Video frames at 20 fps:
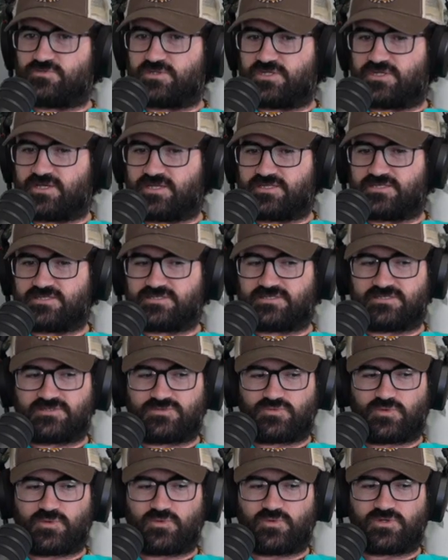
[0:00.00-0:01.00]
be done. This
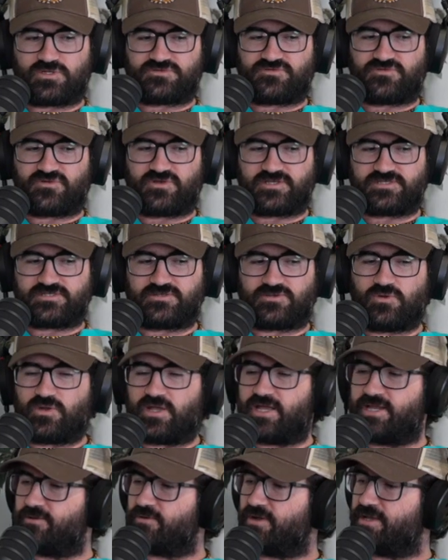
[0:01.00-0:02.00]
is what works for us. So
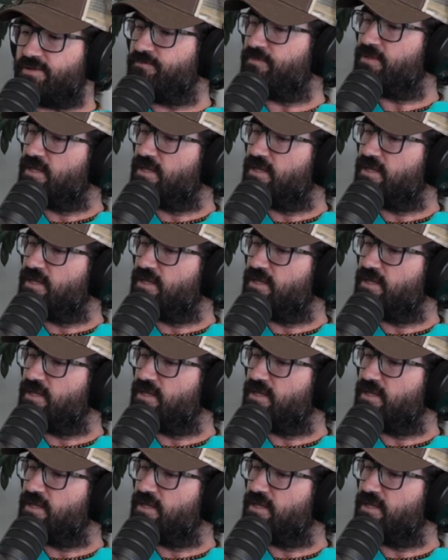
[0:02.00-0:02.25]
anyway,